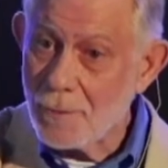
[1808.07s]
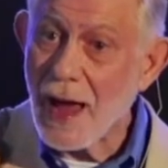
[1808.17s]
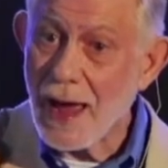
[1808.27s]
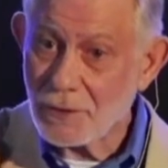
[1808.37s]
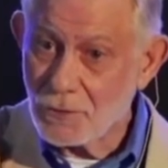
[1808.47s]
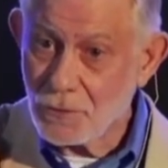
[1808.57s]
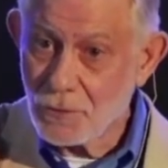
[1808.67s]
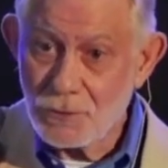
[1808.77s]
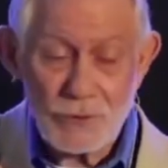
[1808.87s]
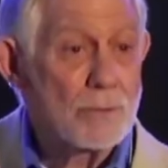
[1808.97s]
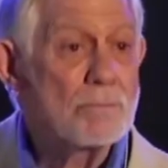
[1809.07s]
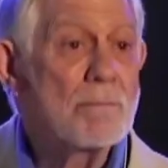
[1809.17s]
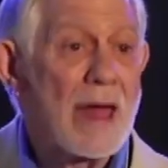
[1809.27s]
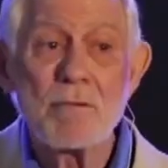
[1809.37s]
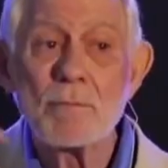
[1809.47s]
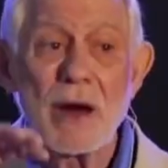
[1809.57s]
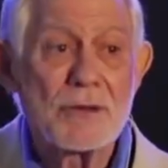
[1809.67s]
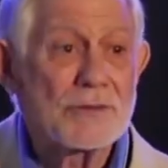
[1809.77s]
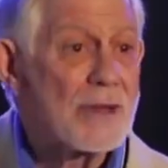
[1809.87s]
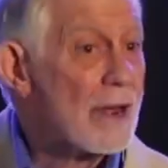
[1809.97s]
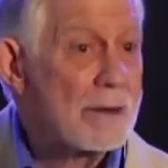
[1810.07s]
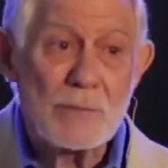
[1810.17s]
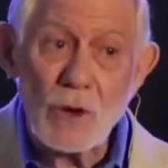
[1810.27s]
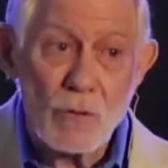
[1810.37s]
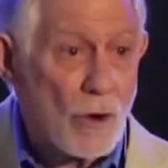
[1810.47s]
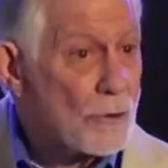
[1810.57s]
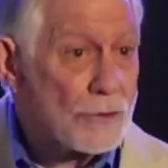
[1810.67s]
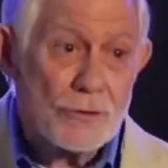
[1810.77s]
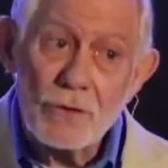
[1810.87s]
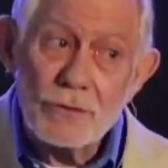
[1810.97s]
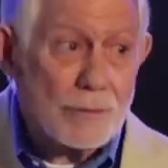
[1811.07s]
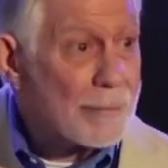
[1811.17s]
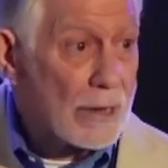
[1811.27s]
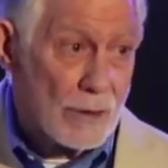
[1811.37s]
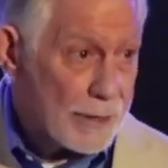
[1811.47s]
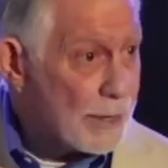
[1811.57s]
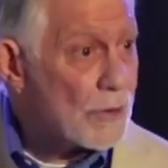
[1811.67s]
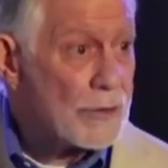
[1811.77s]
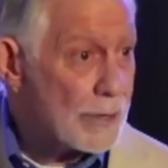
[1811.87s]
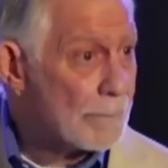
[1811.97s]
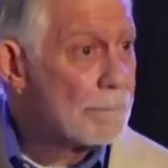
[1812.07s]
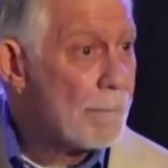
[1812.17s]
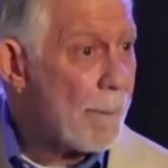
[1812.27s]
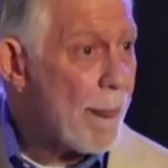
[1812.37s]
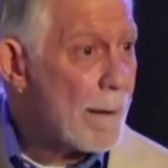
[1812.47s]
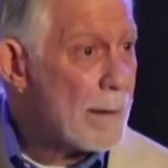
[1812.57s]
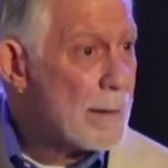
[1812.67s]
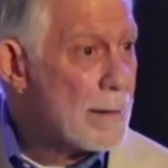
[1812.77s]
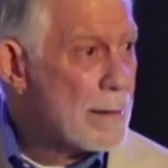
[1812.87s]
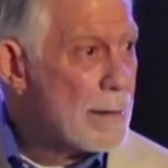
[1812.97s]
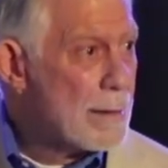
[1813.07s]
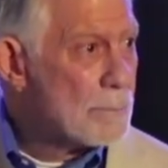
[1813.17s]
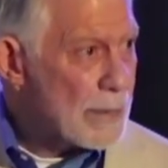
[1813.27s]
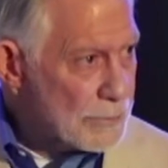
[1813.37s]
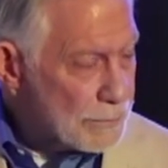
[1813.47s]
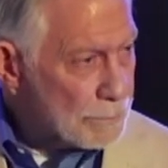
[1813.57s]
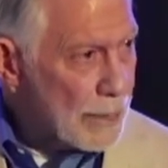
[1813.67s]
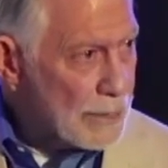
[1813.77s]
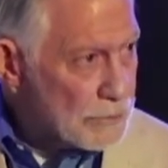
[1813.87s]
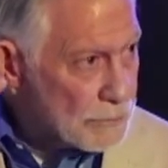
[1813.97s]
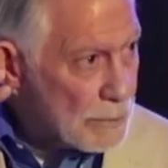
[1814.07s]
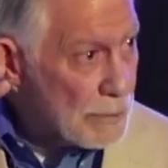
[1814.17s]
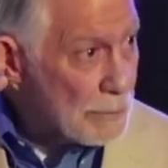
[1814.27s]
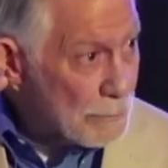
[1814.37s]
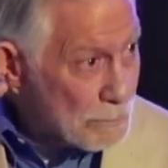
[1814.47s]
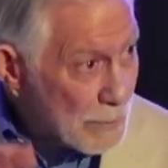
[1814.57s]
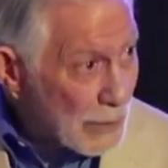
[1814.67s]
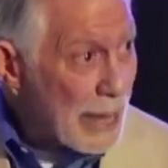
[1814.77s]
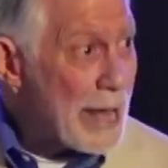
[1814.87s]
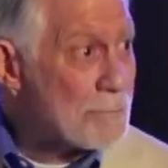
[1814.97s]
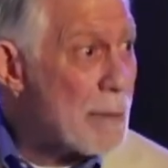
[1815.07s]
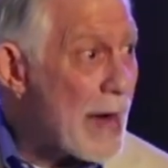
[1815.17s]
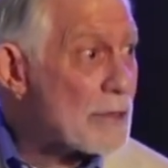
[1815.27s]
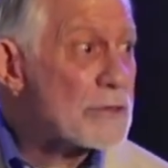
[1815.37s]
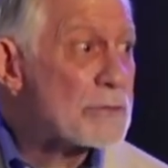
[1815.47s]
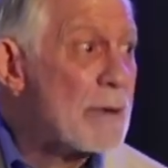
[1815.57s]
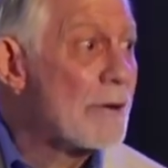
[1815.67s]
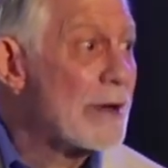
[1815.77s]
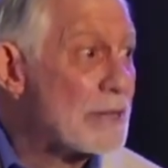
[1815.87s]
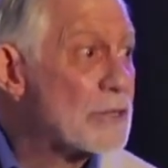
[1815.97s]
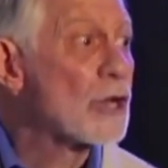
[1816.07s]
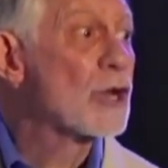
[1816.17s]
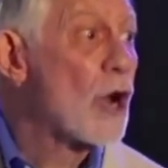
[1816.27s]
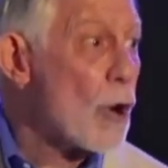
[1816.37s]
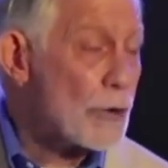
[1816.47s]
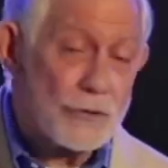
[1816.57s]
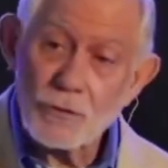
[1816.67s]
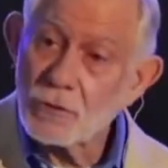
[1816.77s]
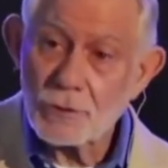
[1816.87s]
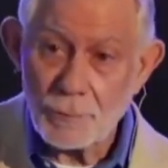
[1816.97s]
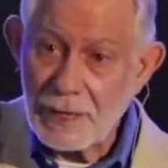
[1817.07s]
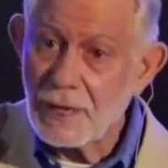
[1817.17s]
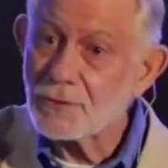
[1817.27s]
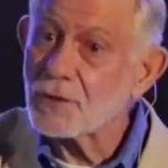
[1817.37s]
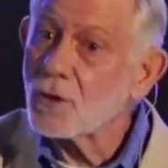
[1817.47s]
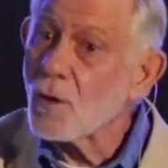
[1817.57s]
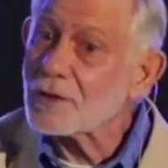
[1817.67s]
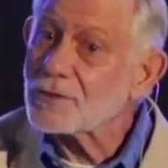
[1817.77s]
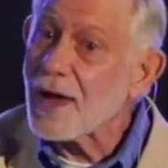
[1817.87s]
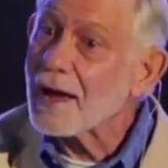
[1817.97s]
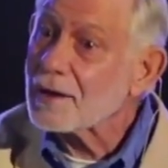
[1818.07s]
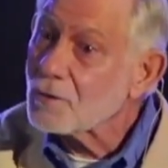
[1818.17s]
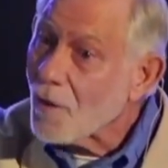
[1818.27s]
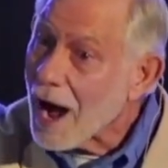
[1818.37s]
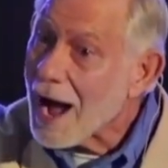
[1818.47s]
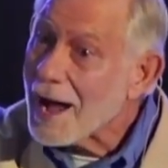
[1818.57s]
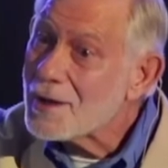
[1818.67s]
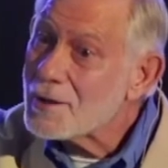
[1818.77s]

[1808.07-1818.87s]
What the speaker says: back to Jerusalem. Everybody's telling him, don't go to Jerusalem, they're going to kill you. But he's led by the Spirit to go to Jerusalem. He doesn't know exactly why,